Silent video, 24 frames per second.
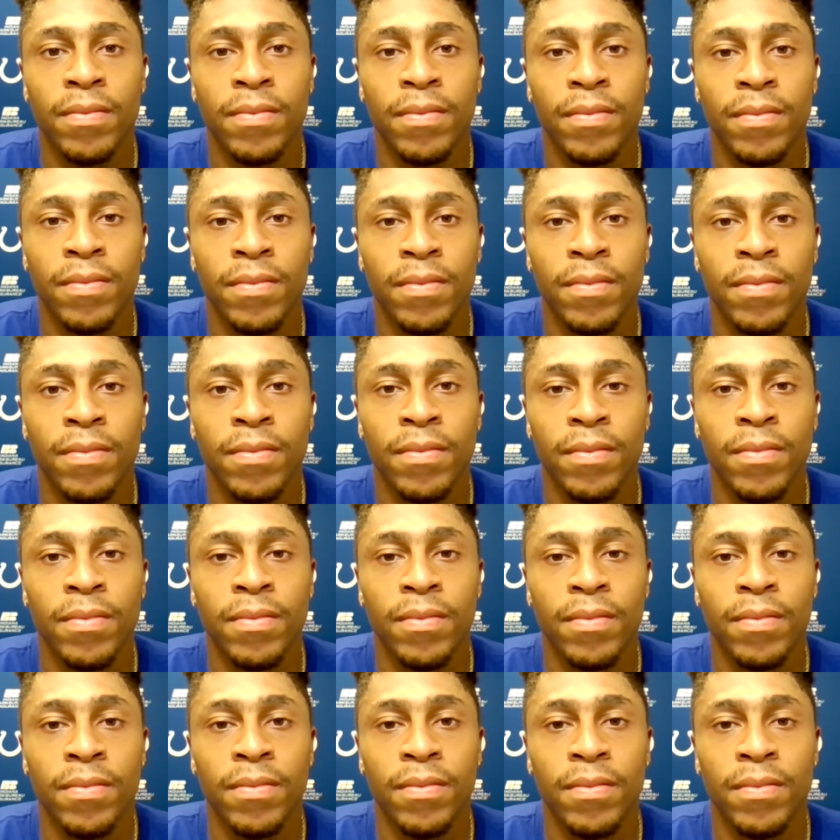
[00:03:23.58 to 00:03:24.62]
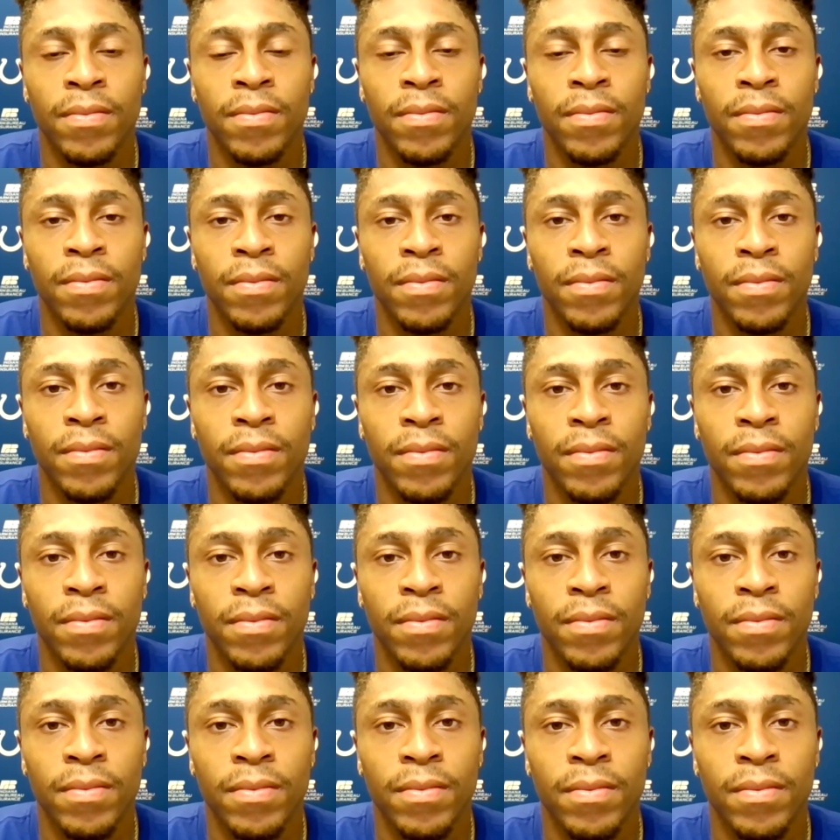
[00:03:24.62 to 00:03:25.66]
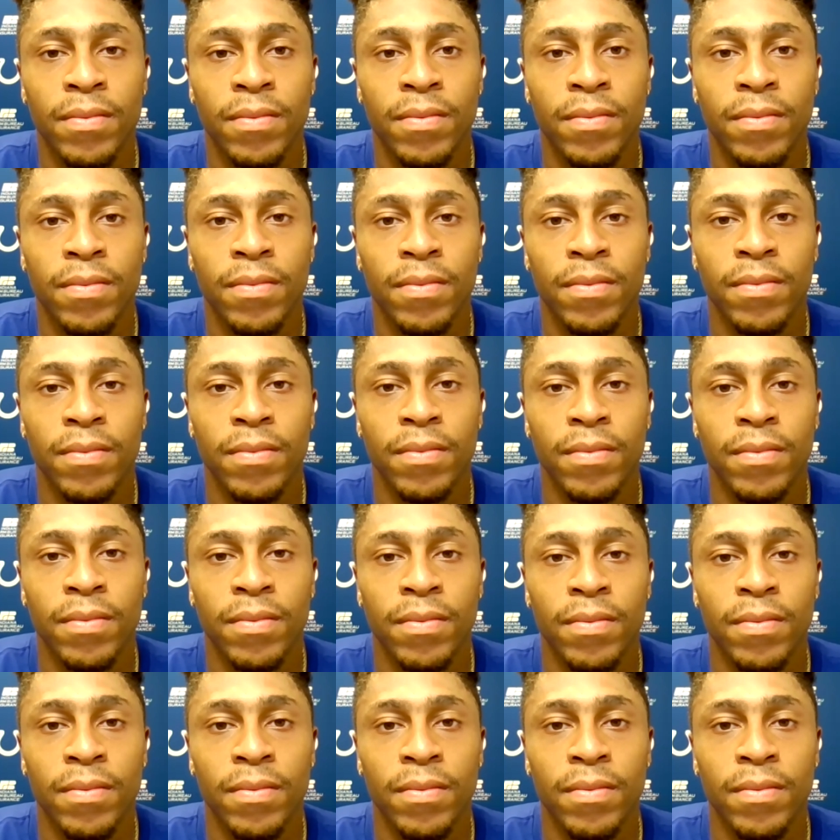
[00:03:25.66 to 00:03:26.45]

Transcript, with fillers: which is you know so important at your position.